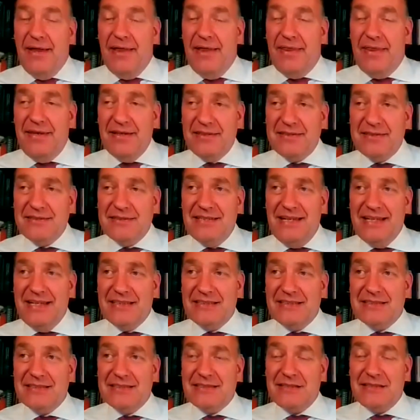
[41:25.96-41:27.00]
this
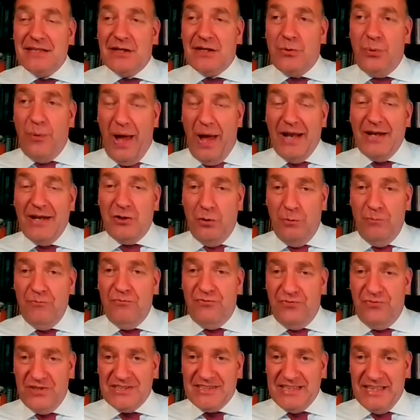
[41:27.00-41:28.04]
is quantum
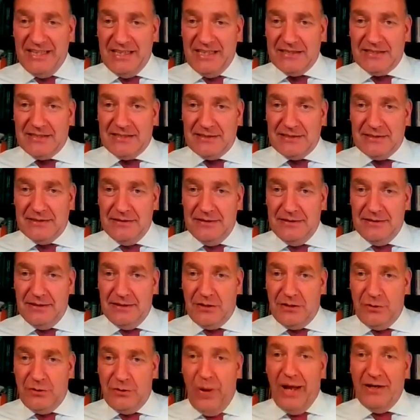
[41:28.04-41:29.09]
physics.
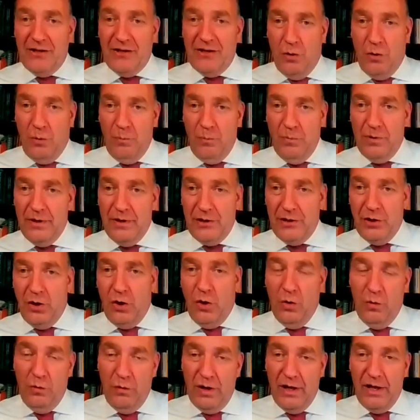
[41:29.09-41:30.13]
Quantum, you
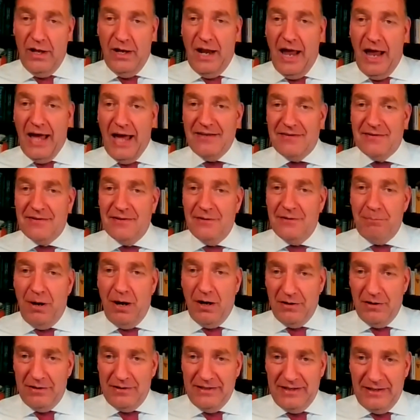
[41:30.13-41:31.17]
know, a light
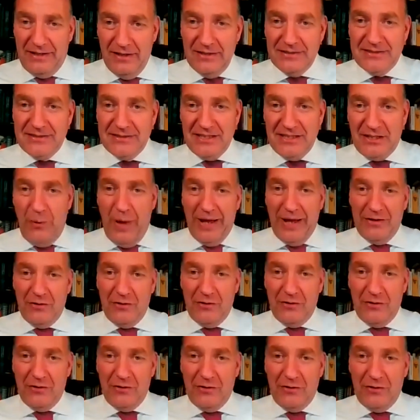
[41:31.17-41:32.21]
particle is a
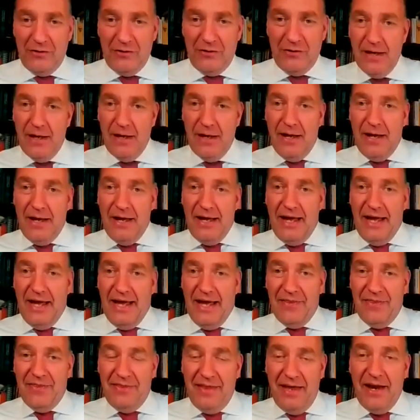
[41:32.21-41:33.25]
quantum.
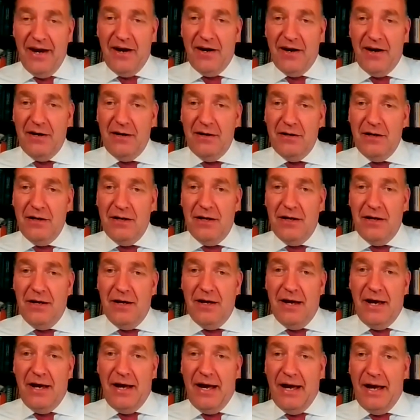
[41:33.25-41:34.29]
And there
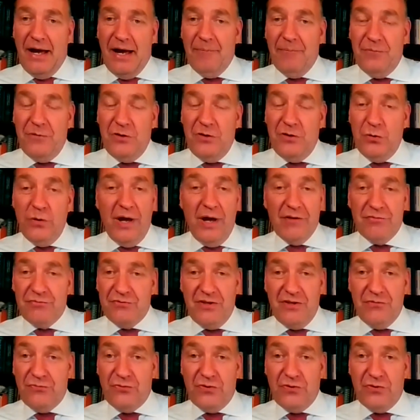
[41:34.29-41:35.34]
you have
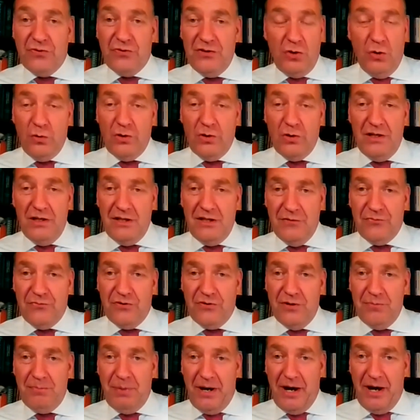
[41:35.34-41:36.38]
totally
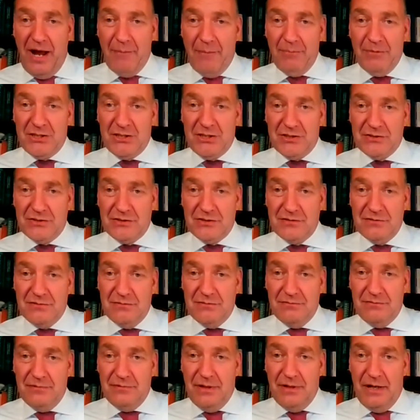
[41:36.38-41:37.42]
different parameters.
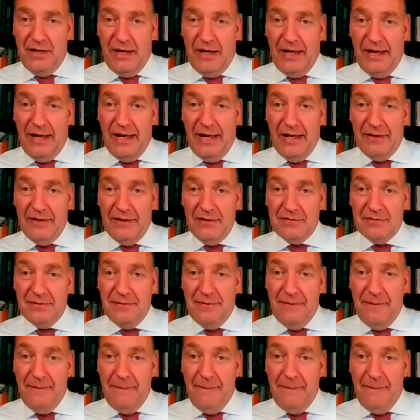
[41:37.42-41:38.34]
And